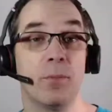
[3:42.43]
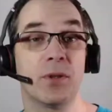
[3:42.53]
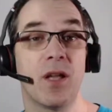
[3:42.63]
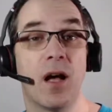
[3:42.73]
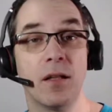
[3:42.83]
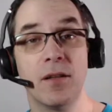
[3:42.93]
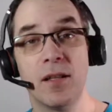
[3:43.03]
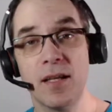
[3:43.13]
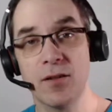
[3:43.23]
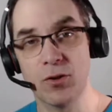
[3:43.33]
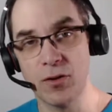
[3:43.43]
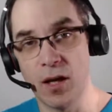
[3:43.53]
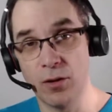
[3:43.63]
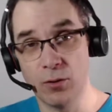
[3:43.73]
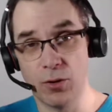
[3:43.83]
will put all the links to
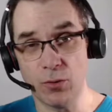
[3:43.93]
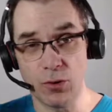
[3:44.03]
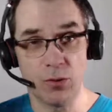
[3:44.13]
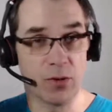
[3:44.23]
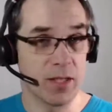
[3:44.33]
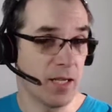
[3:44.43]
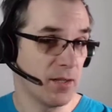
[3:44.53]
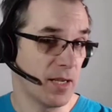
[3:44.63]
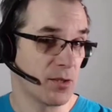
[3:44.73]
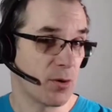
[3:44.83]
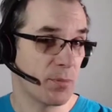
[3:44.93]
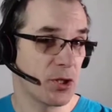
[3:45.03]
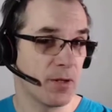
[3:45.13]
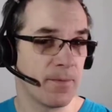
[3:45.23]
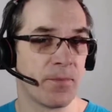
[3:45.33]
download those tools in the
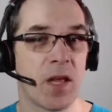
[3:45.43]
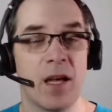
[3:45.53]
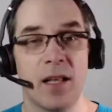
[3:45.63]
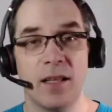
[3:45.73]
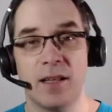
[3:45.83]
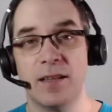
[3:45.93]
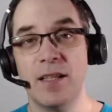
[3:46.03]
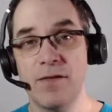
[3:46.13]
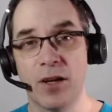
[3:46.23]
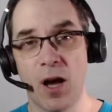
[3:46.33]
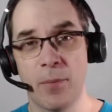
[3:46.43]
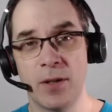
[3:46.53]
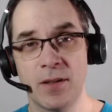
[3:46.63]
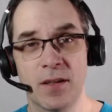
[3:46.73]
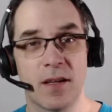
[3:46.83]
description. Leave a
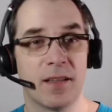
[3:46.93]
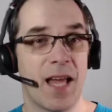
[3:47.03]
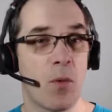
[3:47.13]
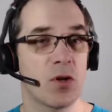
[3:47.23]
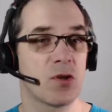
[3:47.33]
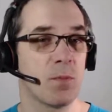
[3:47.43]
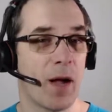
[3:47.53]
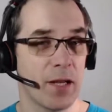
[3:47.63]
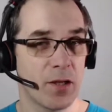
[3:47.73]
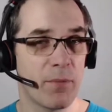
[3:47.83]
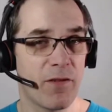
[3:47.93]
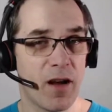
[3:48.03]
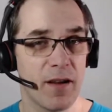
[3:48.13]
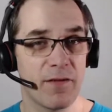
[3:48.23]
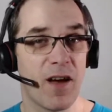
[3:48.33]
comment. That was my top
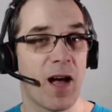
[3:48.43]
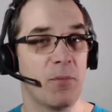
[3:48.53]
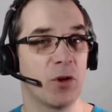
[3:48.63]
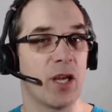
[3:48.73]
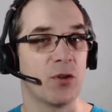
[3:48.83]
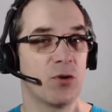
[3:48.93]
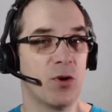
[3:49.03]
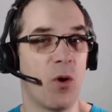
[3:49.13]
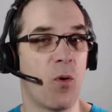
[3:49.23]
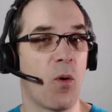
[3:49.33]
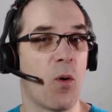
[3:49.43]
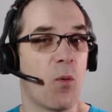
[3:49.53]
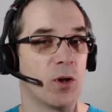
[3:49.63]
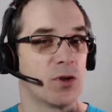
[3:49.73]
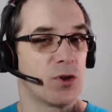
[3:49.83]
5. I'm looking to know
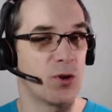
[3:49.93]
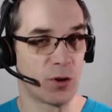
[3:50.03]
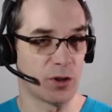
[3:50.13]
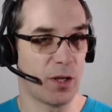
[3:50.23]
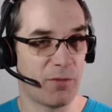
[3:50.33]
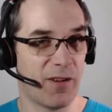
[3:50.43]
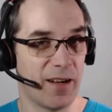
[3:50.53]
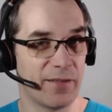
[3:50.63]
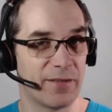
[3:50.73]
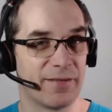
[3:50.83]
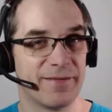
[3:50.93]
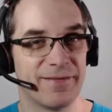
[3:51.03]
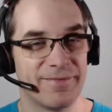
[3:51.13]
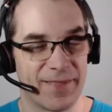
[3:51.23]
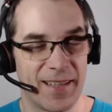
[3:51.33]
what's your top 5.
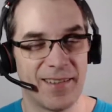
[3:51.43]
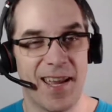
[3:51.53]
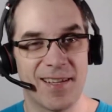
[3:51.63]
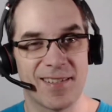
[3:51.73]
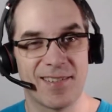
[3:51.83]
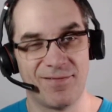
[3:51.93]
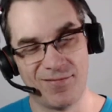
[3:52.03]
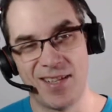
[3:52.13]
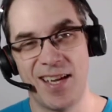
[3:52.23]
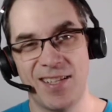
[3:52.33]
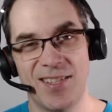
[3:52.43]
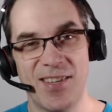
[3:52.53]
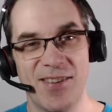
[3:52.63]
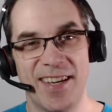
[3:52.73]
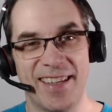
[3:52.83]
Thanks, and
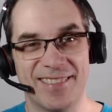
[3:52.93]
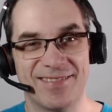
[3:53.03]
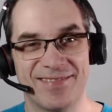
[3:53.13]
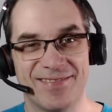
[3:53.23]
see you again.